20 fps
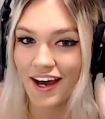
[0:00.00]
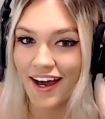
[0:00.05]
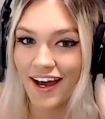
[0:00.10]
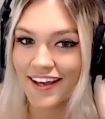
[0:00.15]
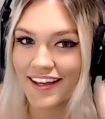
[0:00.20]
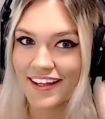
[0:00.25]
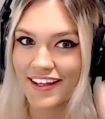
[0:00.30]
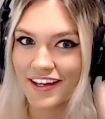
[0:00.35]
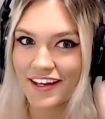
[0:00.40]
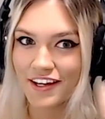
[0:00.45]

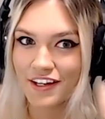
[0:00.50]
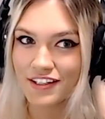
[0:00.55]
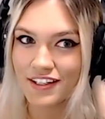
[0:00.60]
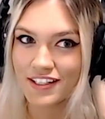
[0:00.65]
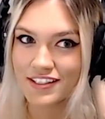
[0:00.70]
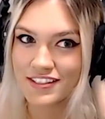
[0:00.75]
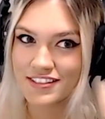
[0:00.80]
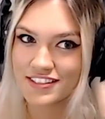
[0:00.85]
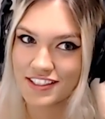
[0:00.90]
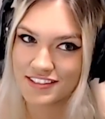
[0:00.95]
I can't
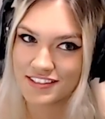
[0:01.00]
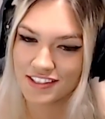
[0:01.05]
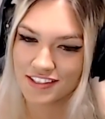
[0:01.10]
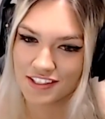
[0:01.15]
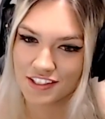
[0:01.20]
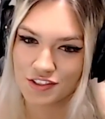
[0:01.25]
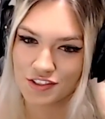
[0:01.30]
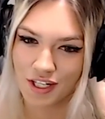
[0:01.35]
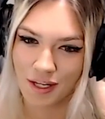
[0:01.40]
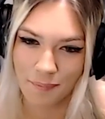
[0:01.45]

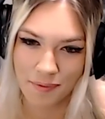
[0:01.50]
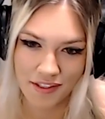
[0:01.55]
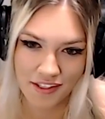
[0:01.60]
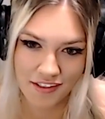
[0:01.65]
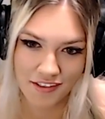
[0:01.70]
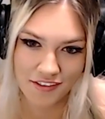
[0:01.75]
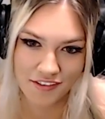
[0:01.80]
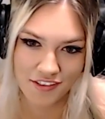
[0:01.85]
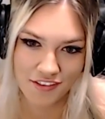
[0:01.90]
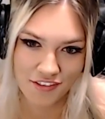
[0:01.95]
consistently drop
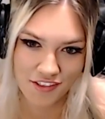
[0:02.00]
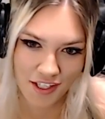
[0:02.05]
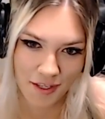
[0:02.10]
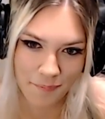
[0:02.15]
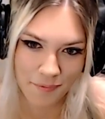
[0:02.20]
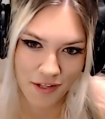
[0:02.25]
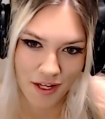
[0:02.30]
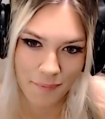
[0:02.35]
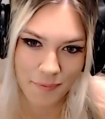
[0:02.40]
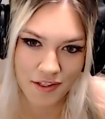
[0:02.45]
kills in
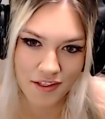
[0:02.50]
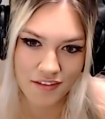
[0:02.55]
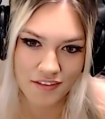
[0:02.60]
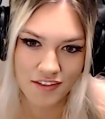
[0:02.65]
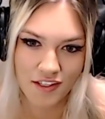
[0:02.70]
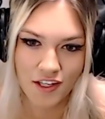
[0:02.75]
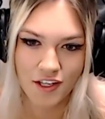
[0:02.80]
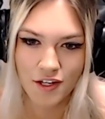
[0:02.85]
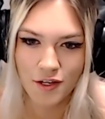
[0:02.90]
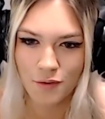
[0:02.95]
champ
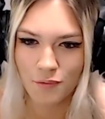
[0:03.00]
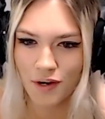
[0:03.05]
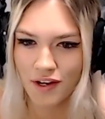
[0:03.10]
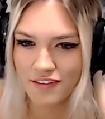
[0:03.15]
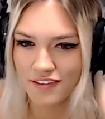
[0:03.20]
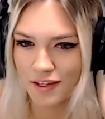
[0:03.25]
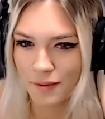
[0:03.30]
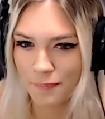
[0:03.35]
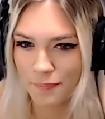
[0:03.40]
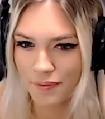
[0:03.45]
lobbies,
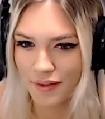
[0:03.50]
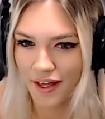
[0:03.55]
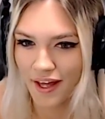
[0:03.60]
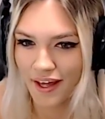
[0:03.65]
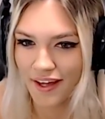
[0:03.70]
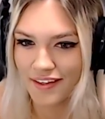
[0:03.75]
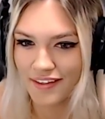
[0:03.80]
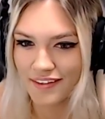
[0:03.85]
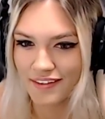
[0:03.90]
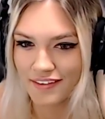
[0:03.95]
whereas like
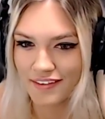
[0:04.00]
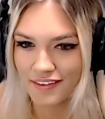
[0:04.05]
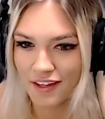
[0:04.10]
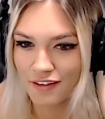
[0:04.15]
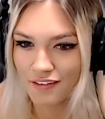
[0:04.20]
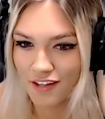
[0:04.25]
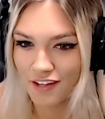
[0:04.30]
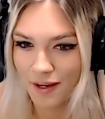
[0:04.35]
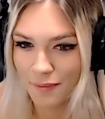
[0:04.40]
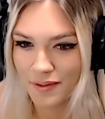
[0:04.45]
plat
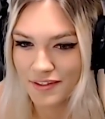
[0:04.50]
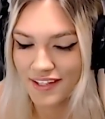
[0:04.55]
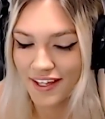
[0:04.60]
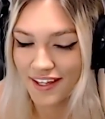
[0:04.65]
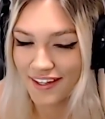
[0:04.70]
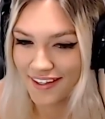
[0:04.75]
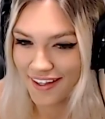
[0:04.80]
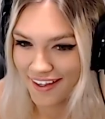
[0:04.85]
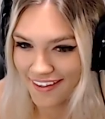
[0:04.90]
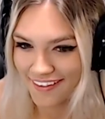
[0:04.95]
like lobbies
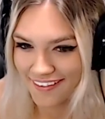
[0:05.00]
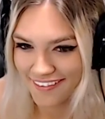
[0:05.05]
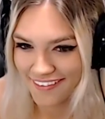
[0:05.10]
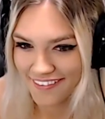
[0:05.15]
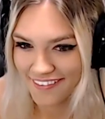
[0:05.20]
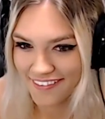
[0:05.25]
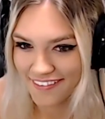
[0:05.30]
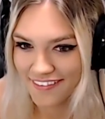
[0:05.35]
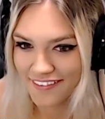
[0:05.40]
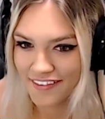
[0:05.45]
I
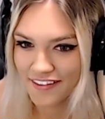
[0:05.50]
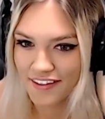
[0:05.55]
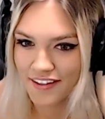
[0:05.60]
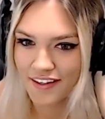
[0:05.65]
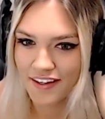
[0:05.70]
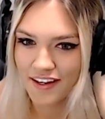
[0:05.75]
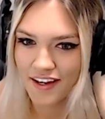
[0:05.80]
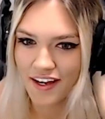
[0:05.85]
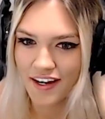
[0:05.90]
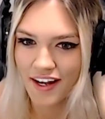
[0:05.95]
can.
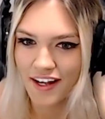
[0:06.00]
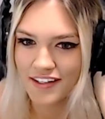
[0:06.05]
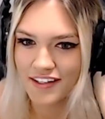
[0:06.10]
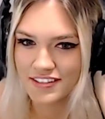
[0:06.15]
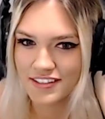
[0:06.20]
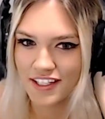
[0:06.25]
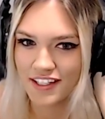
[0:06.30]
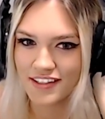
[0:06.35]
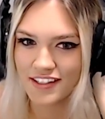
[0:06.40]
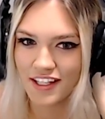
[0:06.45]
And I
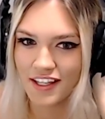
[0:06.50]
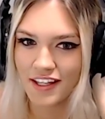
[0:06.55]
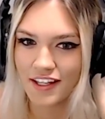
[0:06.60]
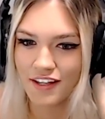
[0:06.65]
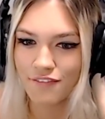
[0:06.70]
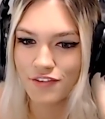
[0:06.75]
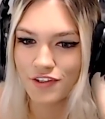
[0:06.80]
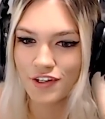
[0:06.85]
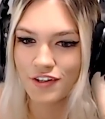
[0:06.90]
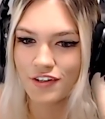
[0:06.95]
just think that like
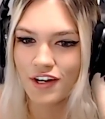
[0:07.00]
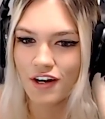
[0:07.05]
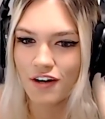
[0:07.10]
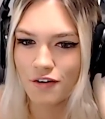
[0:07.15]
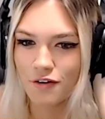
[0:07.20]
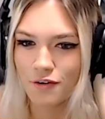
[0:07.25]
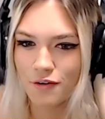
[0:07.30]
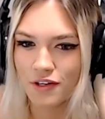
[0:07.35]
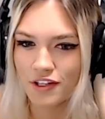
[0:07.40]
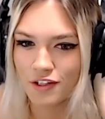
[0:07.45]
if you're
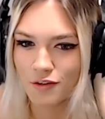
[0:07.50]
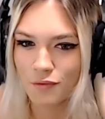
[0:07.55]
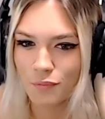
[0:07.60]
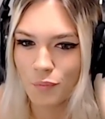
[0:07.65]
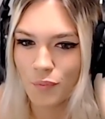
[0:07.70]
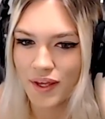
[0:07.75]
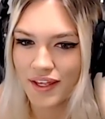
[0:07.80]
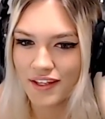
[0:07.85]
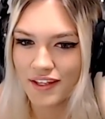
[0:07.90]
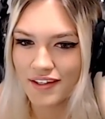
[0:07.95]
not holding your
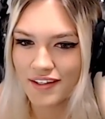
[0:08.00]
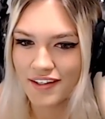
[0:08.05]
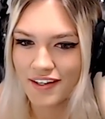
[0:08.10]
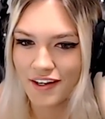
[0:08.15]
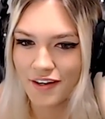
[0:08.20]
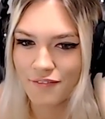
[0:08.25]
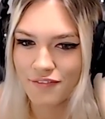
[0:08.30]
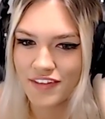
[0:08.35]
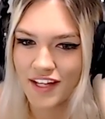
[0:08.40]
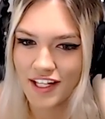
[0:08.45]
weight
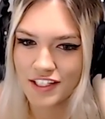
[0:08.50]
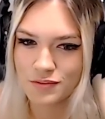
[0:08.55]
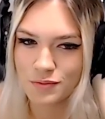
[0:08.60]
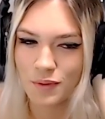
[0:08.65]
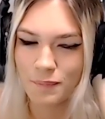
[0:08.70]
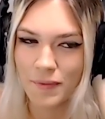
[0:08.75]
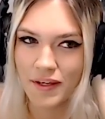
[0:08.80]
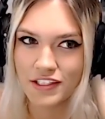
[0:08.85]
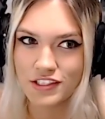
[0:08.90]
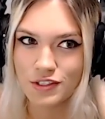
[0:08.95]
enough, that's
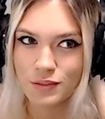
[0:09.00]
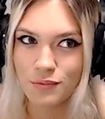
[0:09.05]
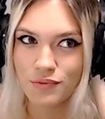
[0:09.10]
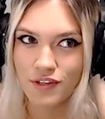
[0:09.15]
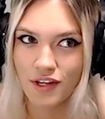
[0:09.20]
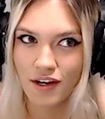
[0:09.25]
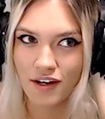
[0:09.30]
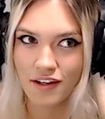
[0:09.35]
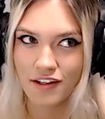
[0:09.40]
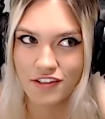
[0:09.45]
what makes you
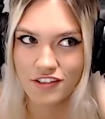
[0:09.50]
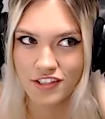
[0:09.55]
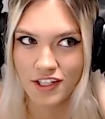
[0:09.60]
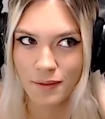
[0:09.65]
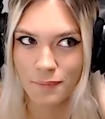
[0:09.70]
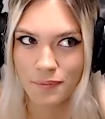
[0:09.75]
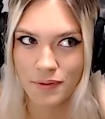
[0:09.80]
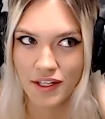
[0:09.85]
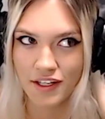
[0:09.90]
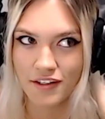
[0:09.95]
not a
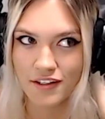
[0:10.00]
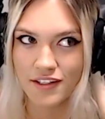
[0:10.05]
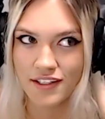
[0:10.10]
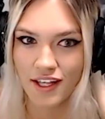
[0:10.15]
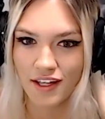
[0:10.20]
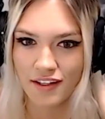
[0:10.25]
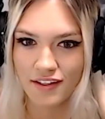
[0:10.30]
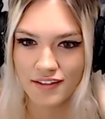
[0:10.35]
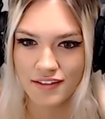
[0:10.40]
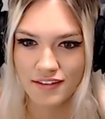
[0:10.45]
champ player
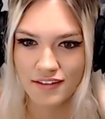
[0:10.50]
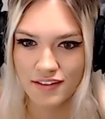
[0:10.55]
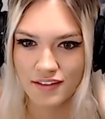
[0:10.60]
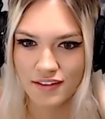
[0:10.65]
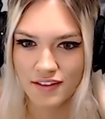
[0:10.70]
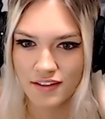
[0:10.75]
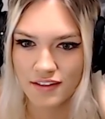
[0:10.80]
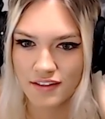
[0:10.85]
yet.